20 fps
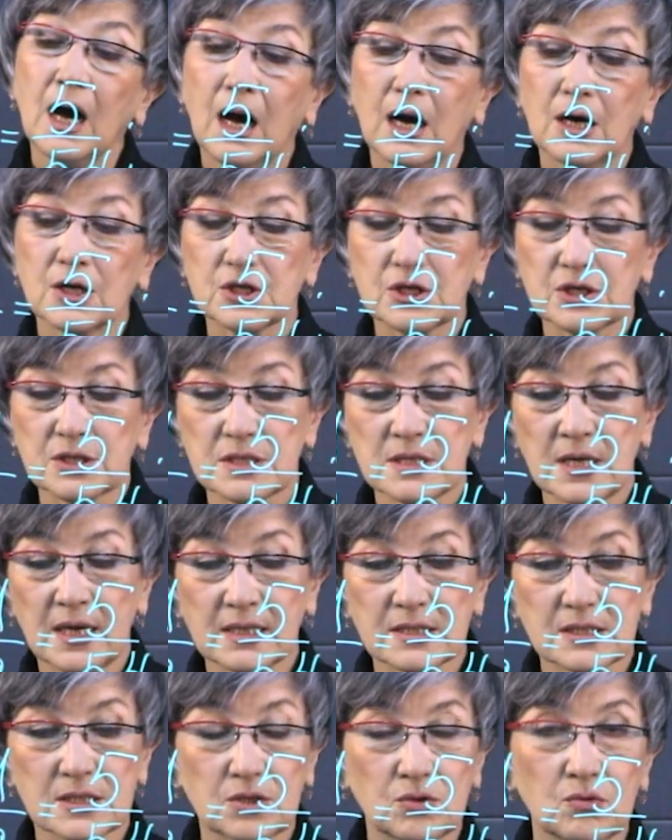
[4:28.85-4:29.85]
and
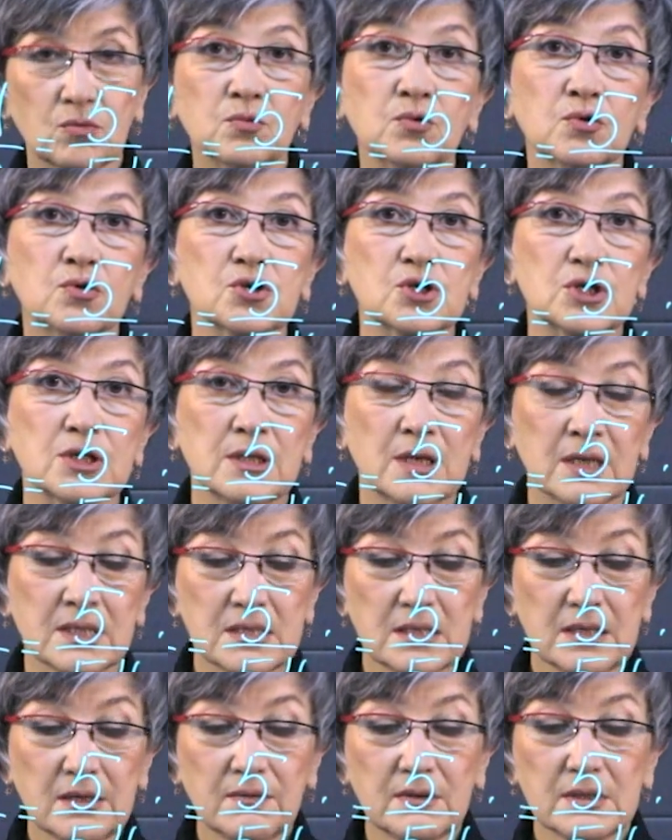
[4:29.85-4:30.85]
16 times 9,
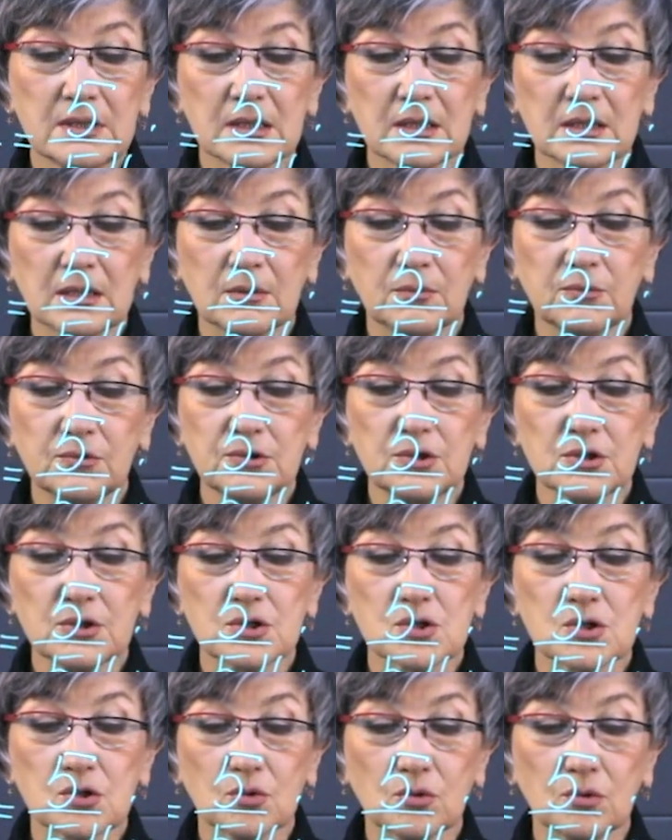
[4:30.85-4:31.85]
that's
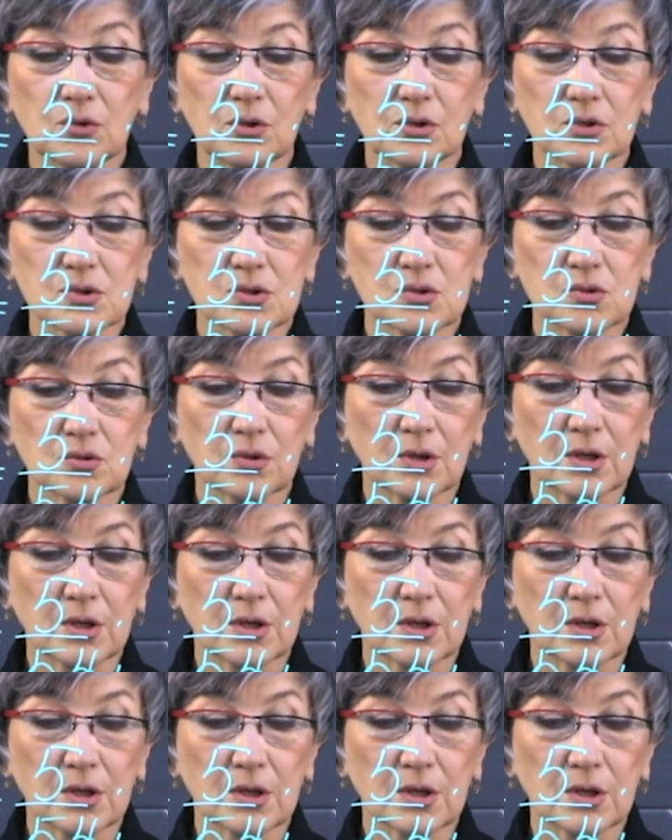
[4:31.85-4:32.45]
144.